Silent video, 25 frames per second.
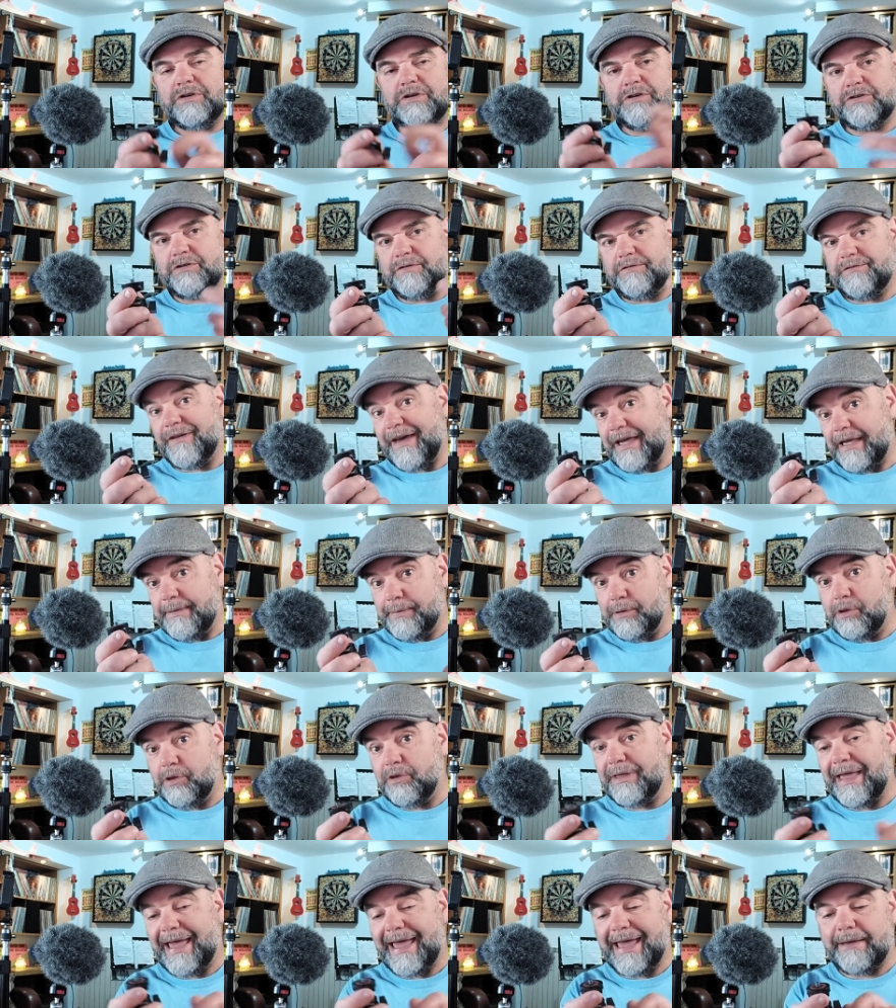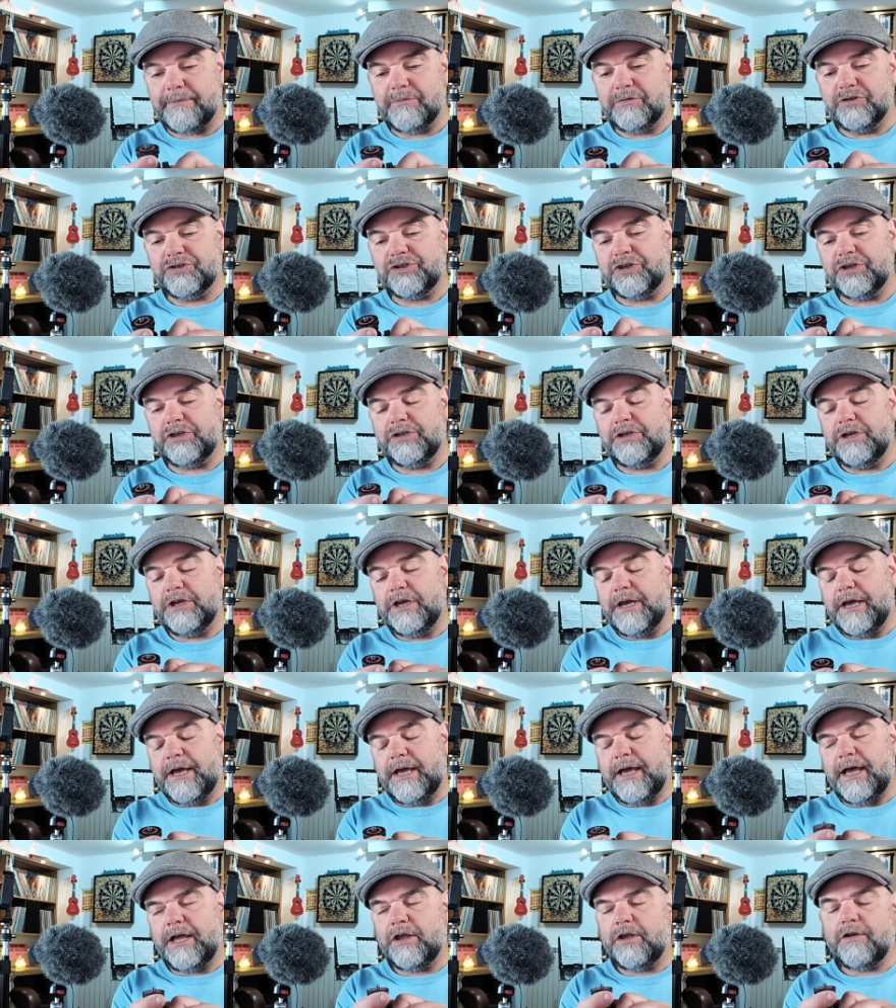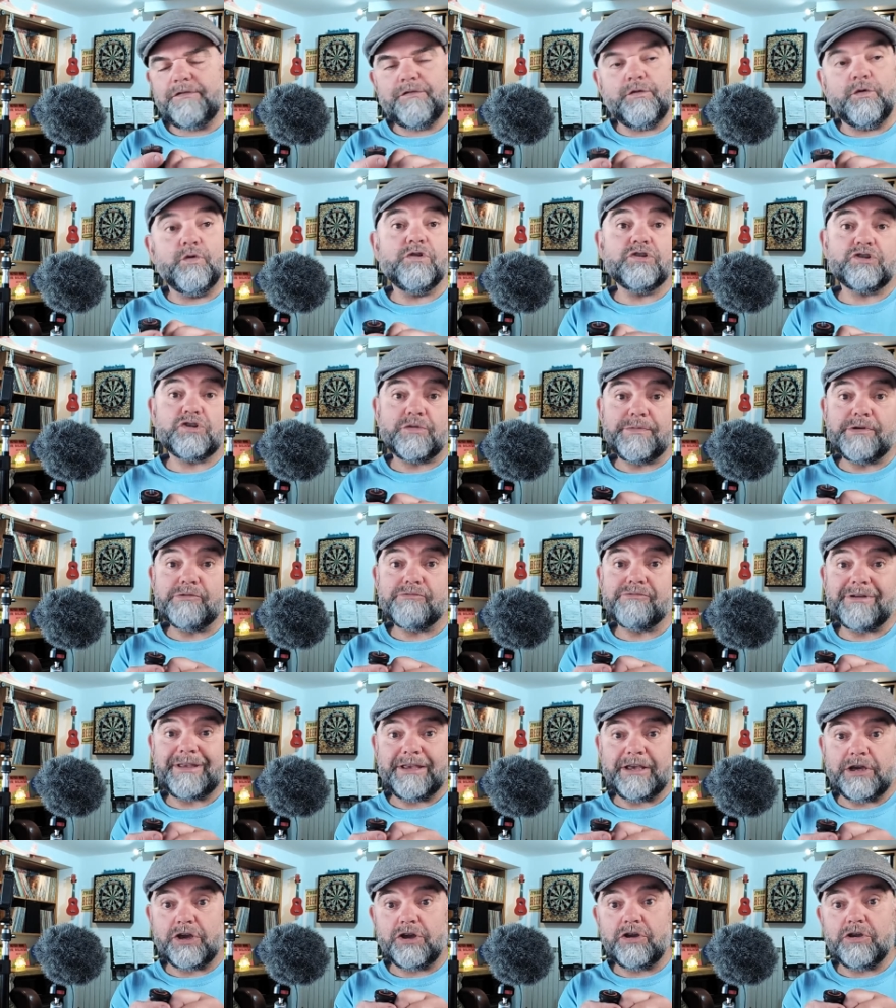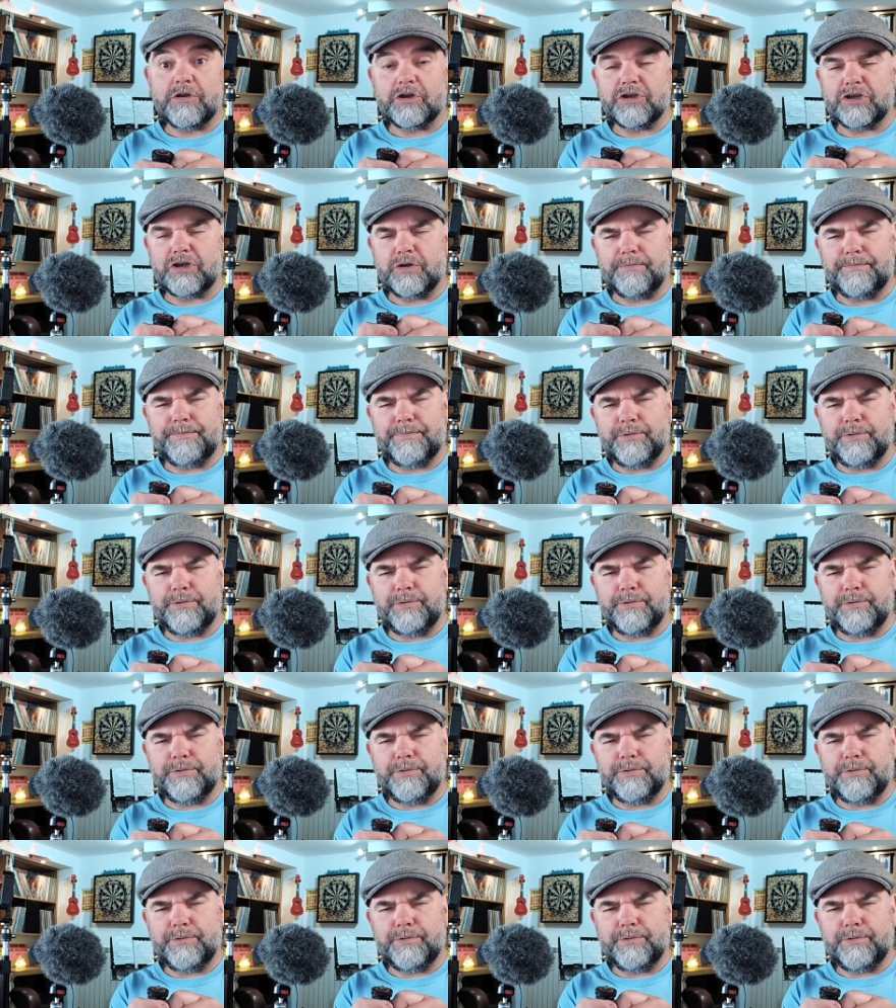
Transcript: It's available on Amazon, and I thought it was going to be really good because it's